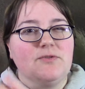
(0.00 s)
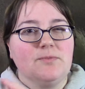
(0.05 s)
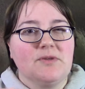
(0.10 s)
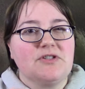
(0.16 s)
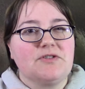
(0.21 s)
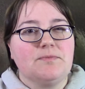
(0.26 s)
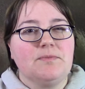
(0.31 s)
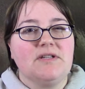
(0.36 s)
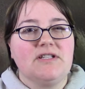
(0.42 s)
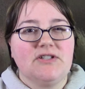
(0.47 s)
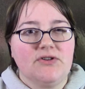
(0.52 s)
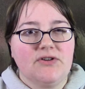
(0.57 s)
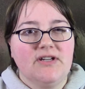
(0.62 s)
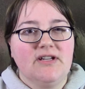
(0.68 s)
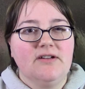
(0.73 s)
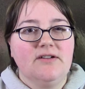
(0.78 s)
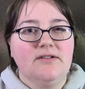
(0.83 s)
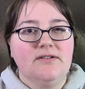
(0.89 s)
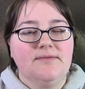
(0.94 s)
much
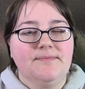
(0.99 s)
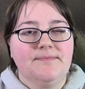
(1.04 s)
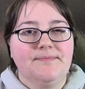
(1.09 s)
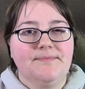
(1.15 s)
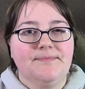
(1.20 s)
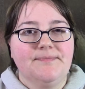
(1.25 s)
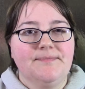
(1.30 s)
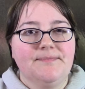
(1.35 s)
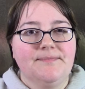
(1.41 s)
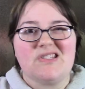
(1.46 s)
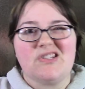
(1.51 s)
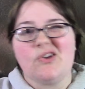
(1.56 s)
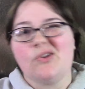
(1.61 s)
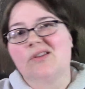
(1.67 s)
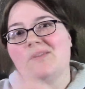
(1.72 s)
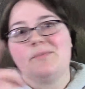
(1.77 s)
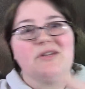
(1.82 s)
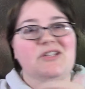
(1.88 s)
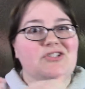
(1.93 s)
material. So
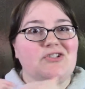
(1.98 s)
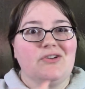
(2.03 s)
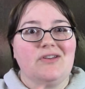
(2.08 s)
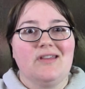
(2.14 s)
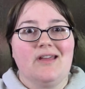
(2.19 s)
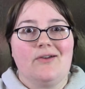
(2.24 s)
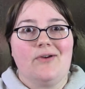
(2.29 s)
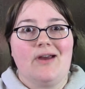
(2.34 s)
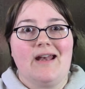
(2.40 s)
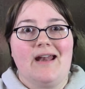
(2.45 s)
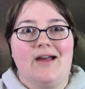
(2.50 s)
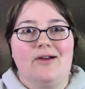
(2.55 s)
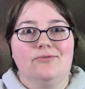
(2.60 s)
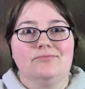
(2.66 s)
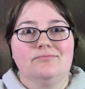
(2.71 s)
let me show you that right now.